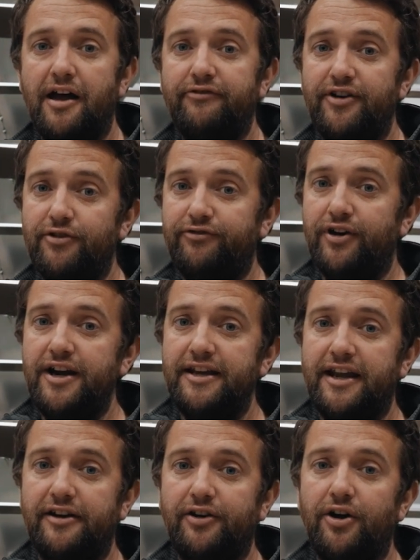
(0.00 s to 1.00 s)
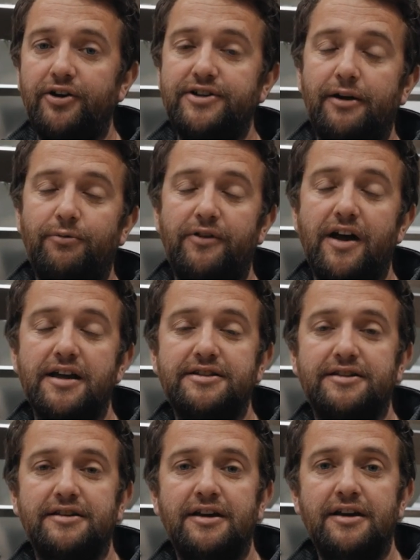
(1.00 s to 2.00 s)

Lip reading: feel free to get in contact with us,